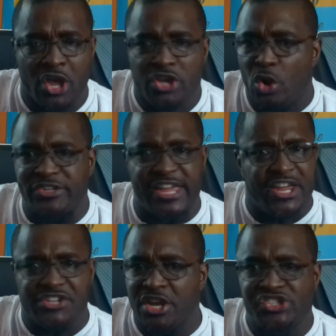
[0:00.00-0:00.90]
Your
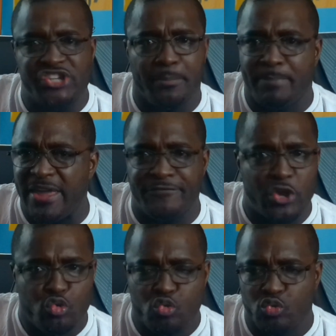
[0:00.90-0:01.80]
kids shouldn't be
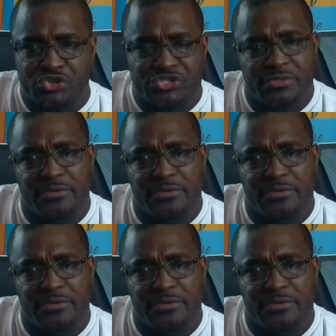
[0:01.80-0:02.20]
views.